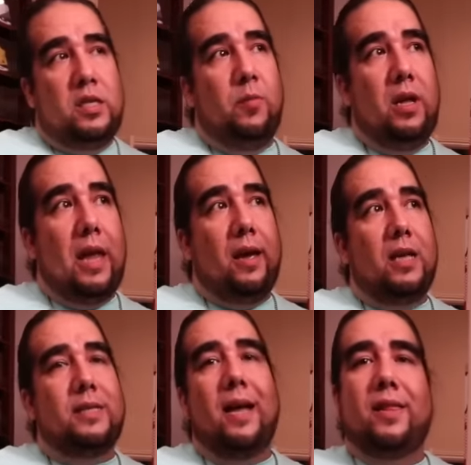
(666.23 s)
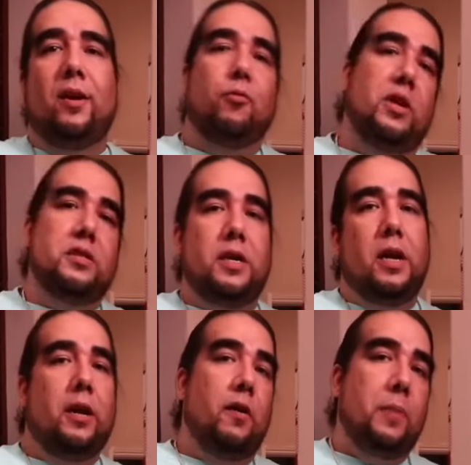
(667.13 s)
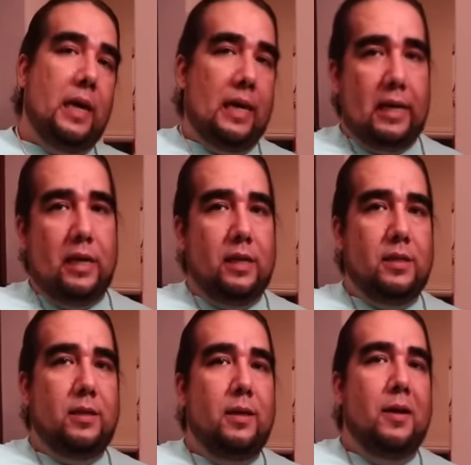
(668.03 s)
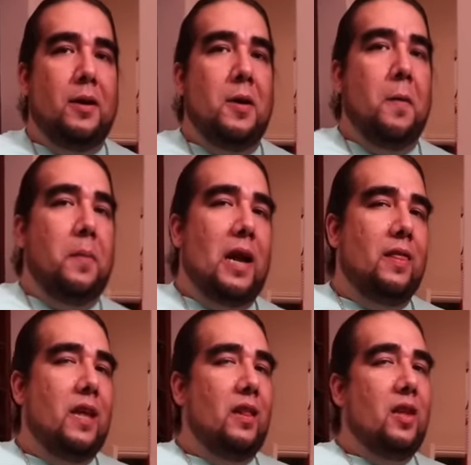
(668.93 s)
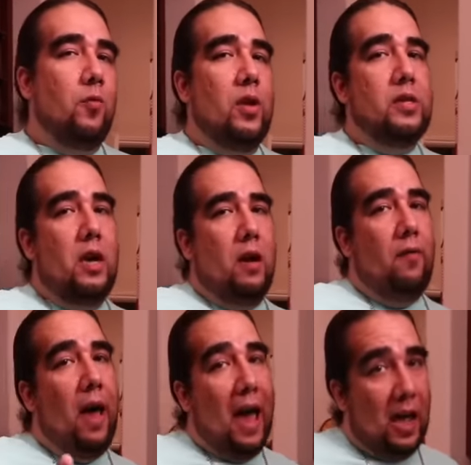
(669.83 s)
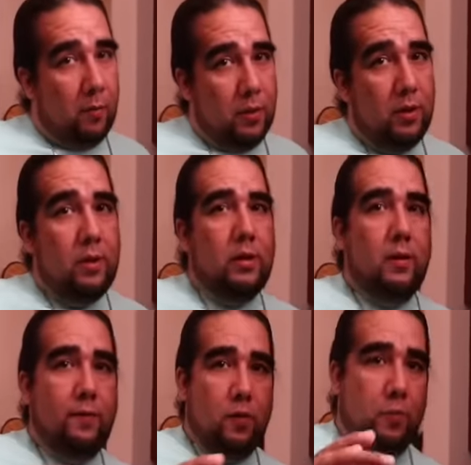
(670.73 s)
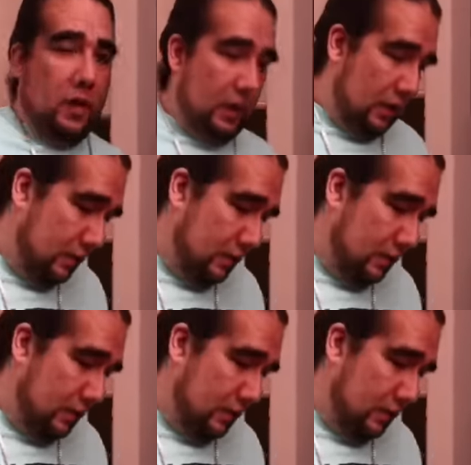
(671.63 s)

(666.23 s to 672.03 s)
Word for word: To me, like, it's not the originator of P Es, but I think the originator of hype for P